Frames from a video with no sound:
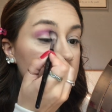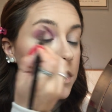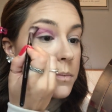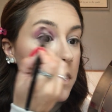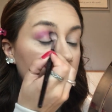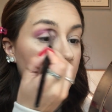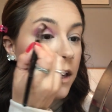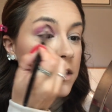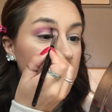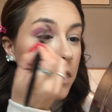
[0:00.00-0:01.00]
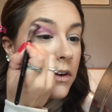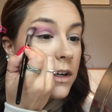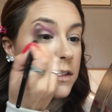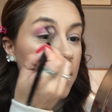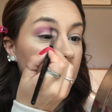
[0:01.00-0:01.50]
Just blending that into my
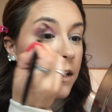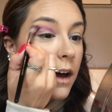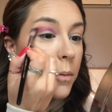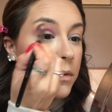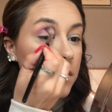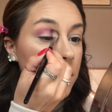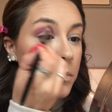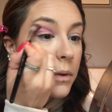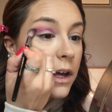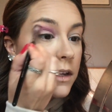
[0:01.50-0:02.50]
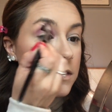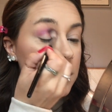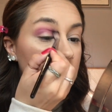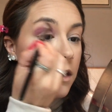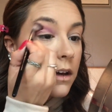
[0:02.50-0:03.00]
crease and up a little bit
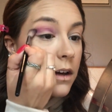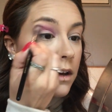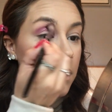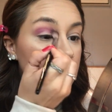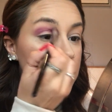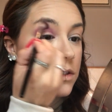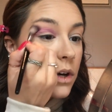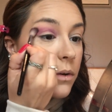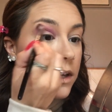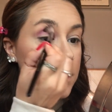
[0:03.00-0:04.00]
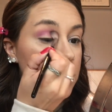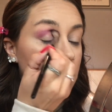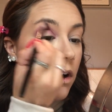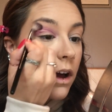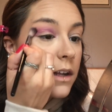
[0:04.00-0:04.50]
so it's
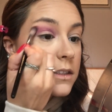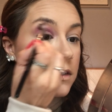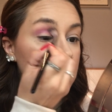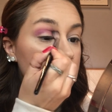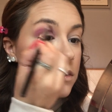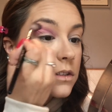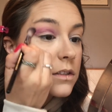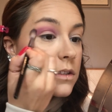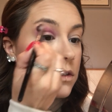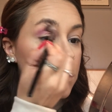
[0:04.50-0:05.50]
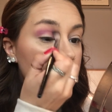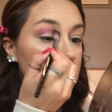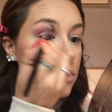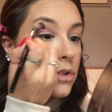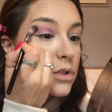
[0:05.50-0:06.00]
not
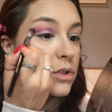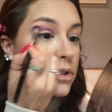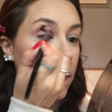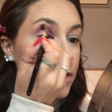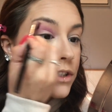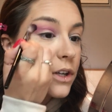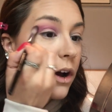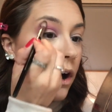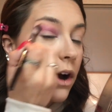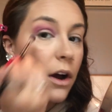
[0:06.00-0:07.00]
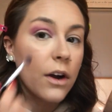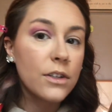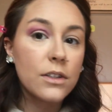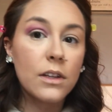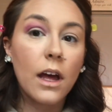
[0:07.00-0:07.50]
such a
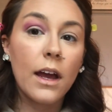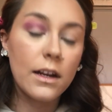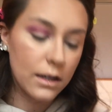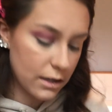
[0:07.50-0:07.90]
harsh line.